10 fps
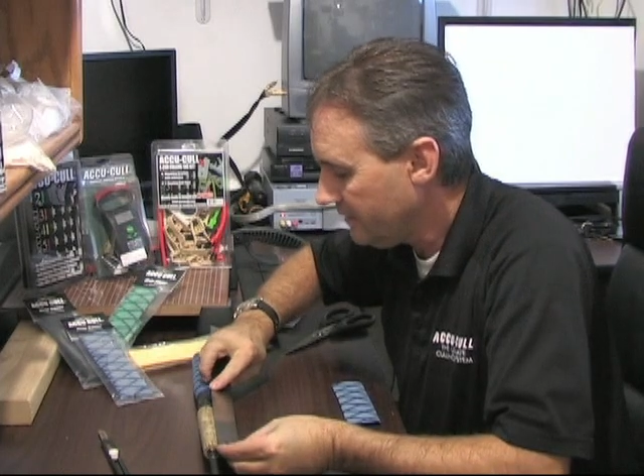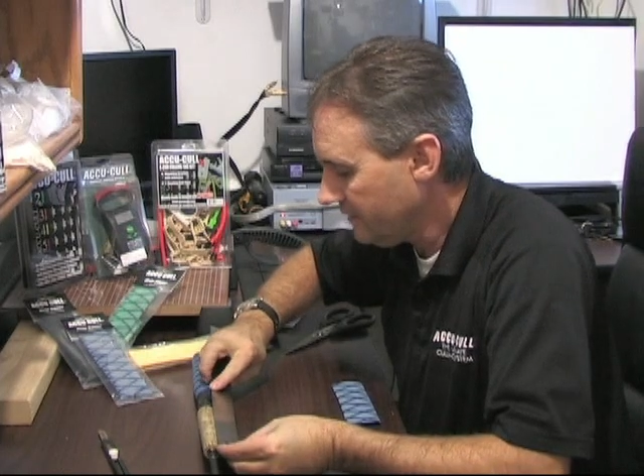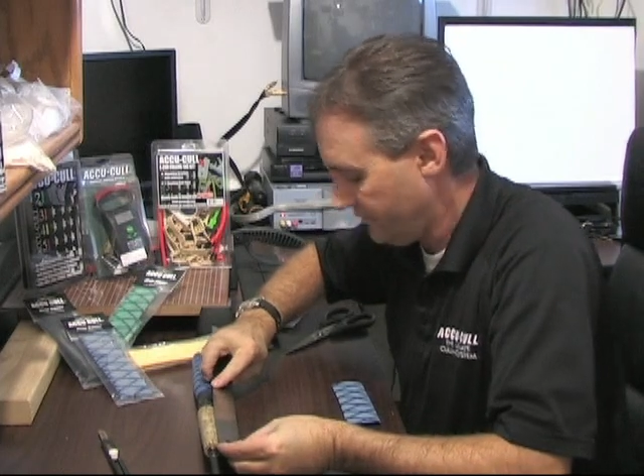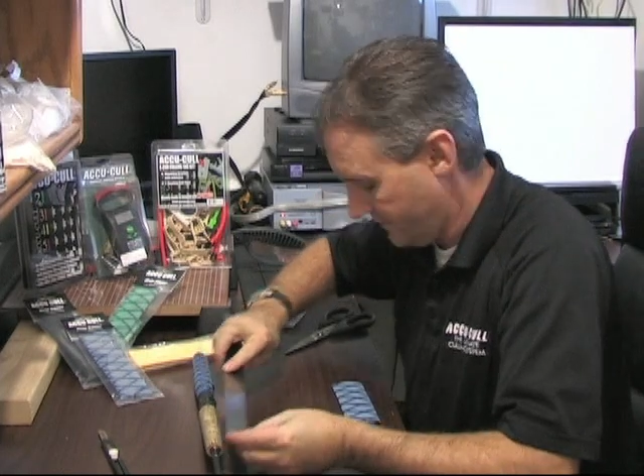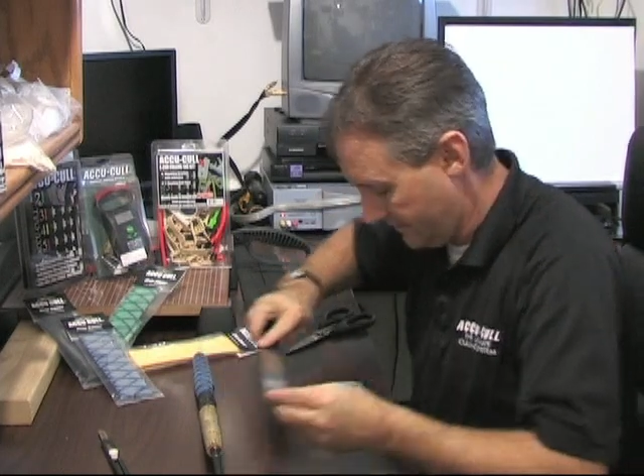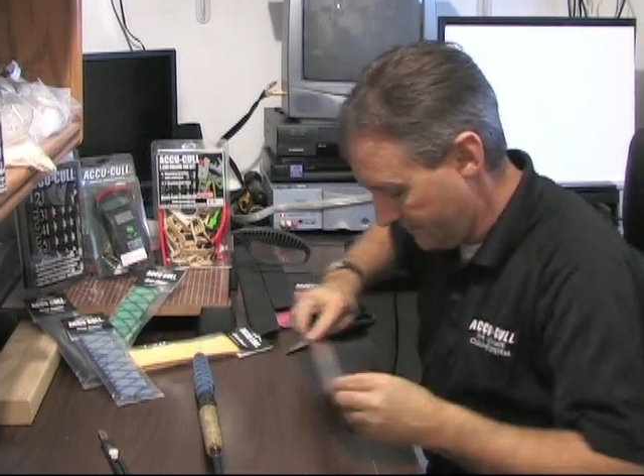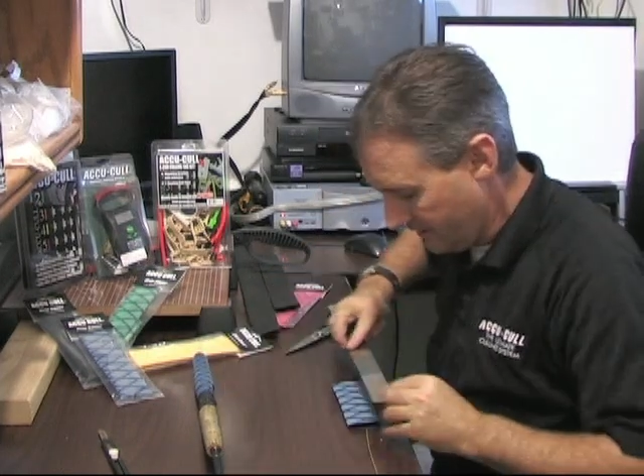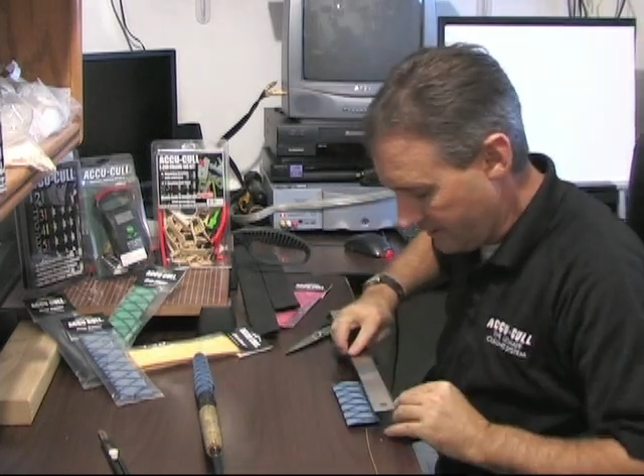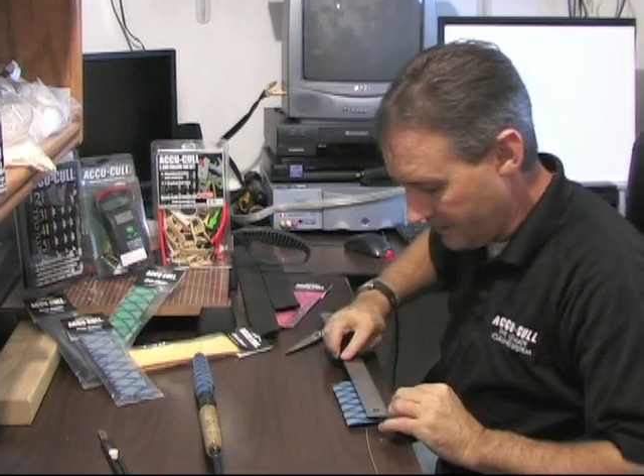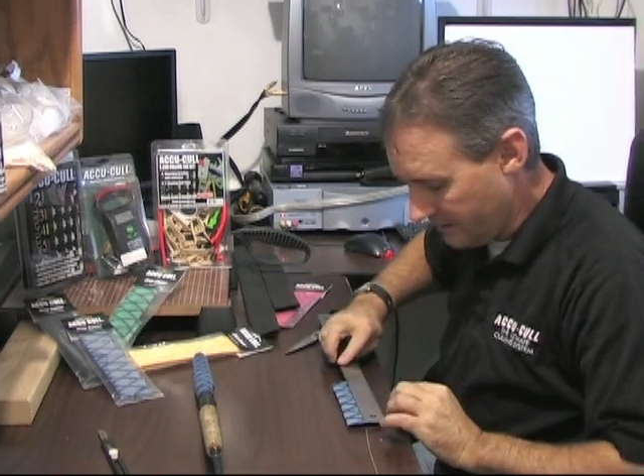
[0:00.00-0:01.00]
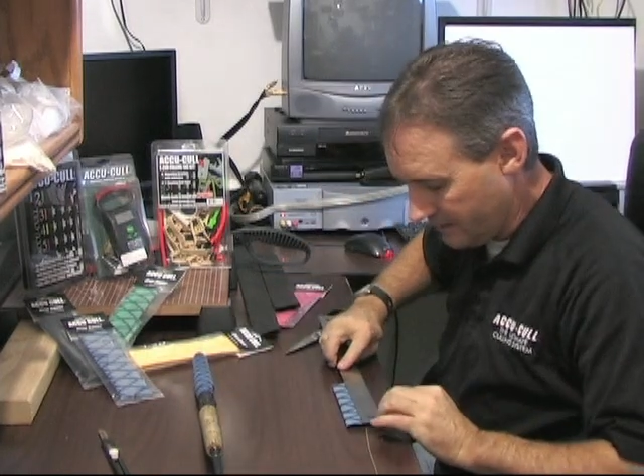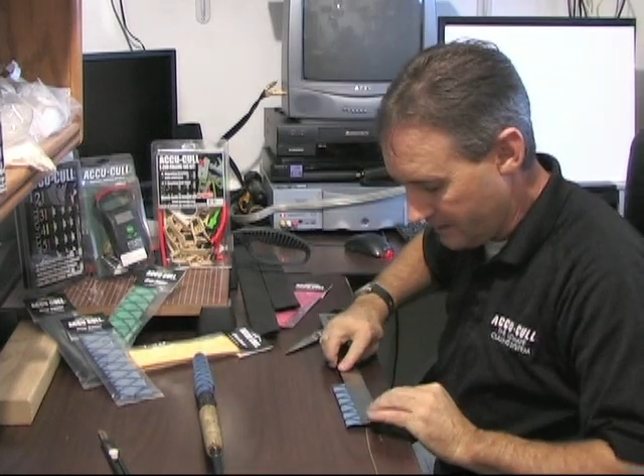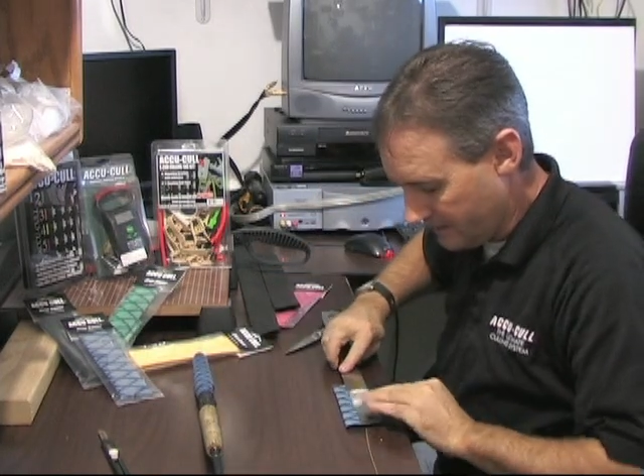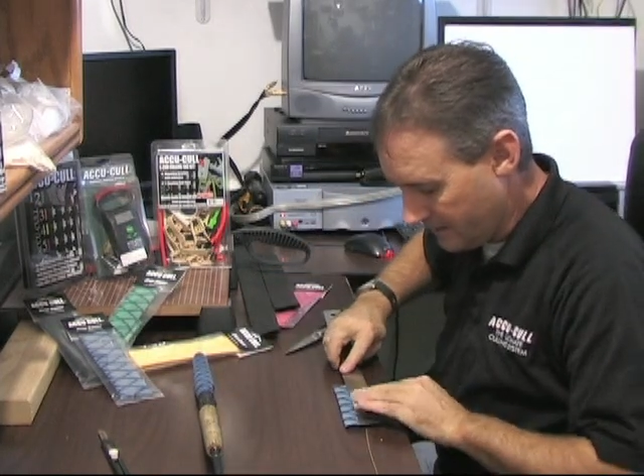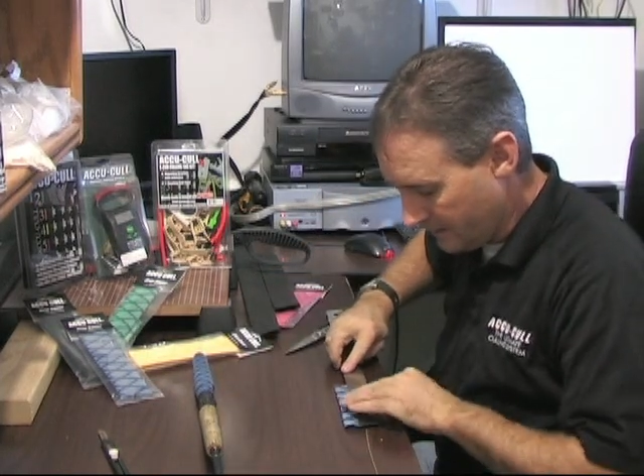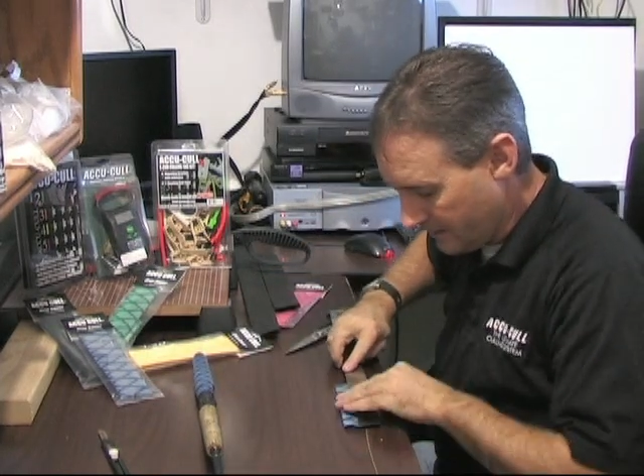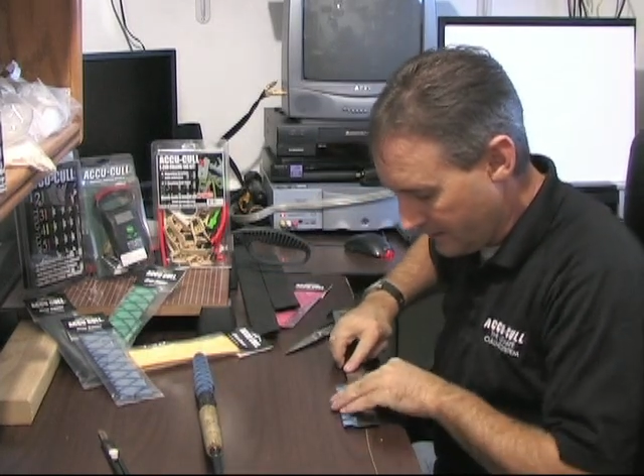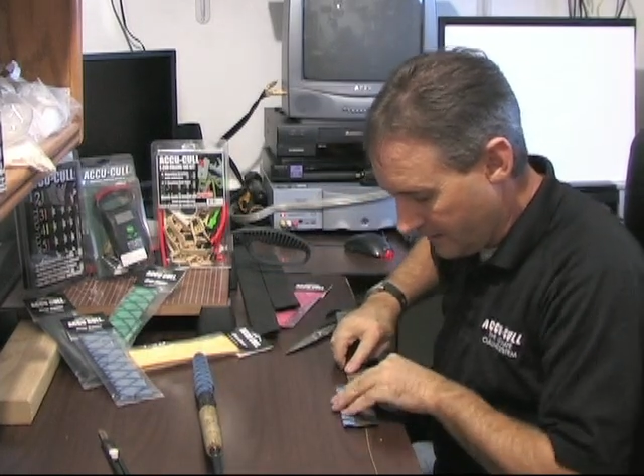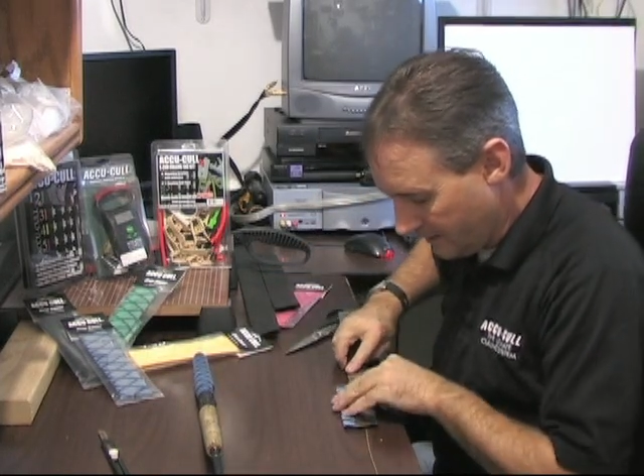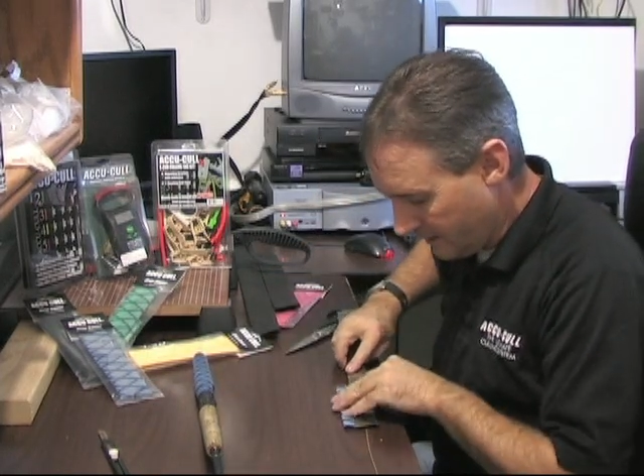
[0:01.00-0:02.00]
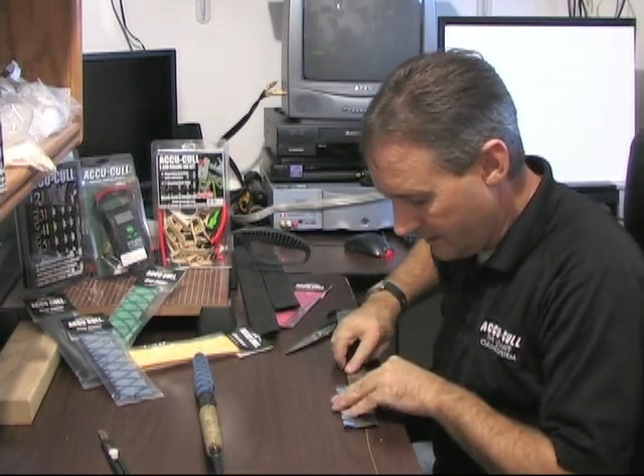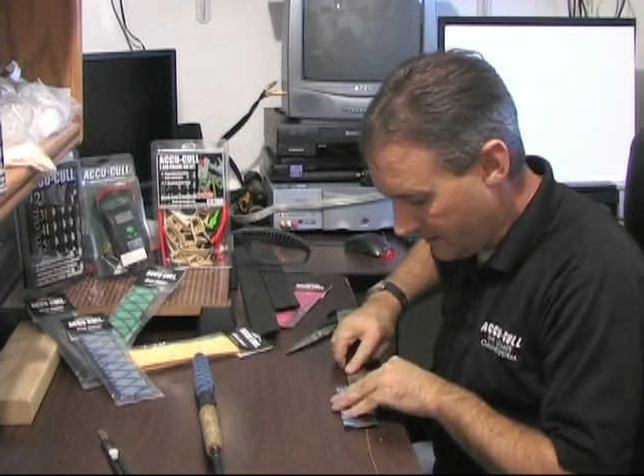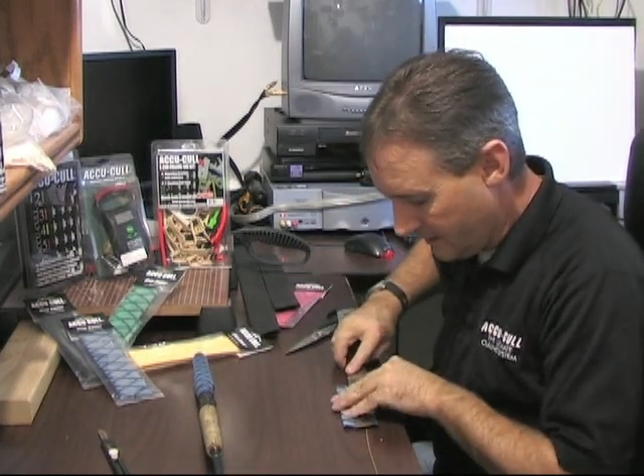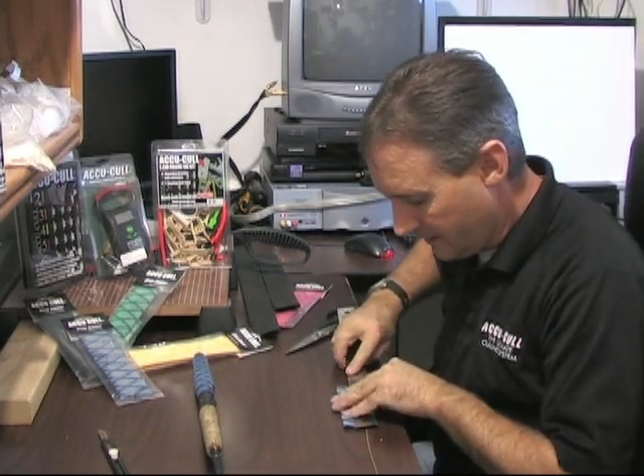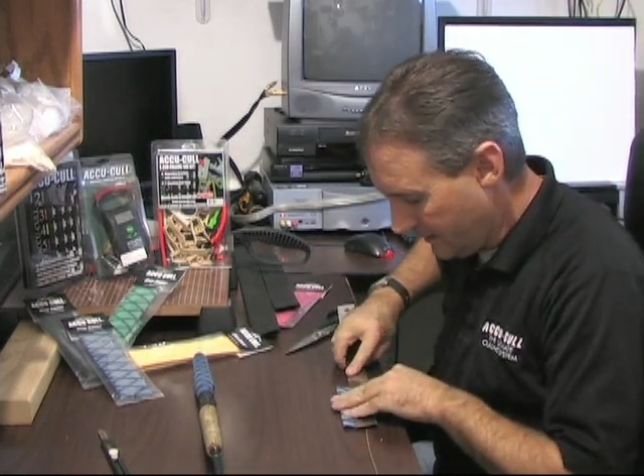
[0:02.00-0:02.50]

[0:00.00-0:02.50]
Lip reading: is 5 inches. I need to cut